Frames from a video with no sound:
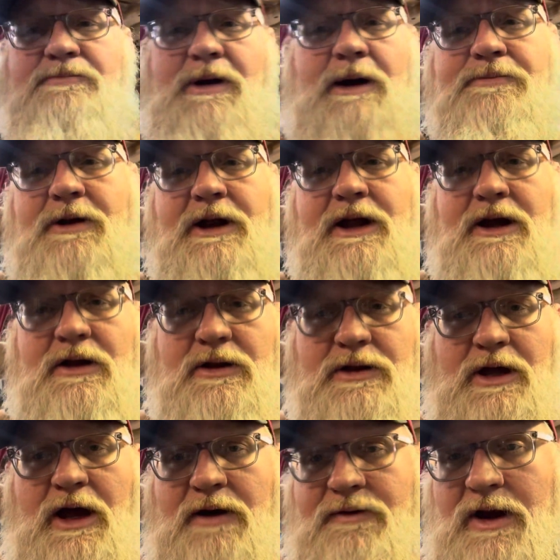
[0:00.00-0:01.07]
Bumper held.
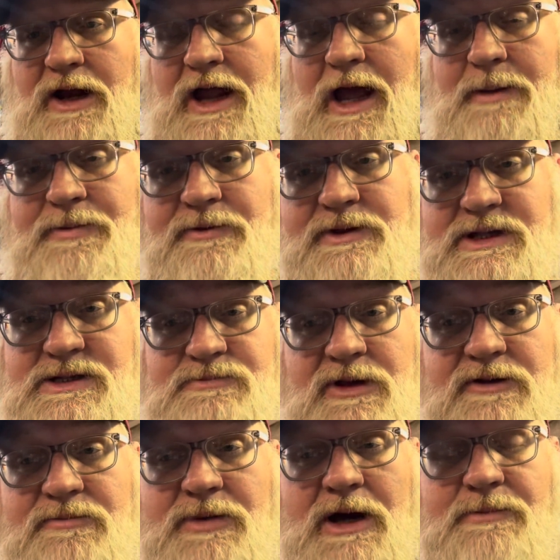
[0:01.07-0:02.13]
Very happy with these
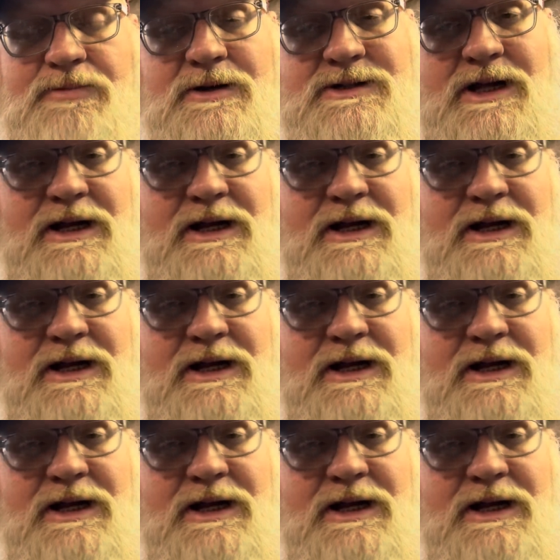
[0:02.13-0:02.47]
moved bumpers. I